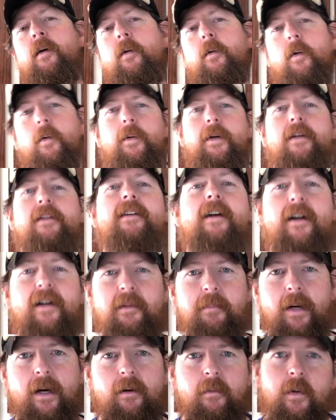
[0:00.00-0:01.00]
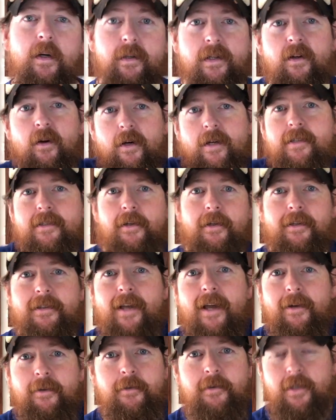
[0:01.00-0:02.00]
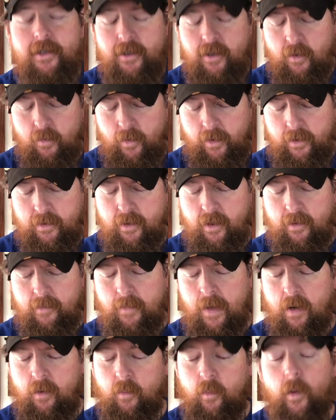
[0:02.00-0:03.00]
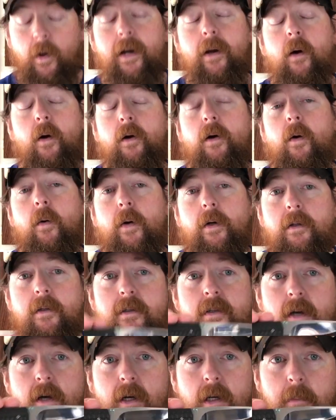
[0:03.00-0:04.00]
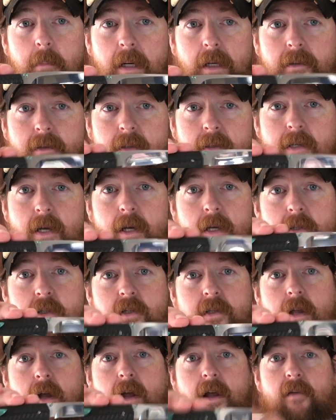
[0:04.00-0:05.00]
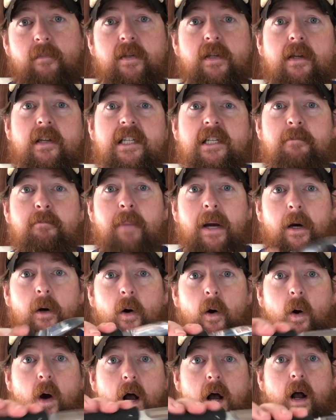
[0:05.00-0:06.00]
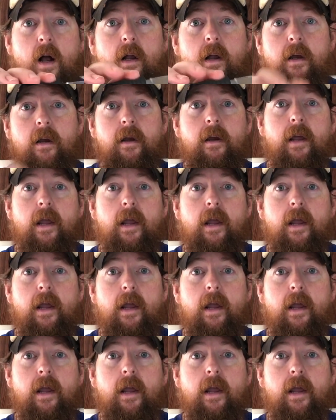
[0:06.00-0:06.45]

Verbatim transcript: What are we going to talk about? Well, you already saw the titles. You know what we're going to talk about. We are going to talk about the Tuch Knives Sparrowhawk.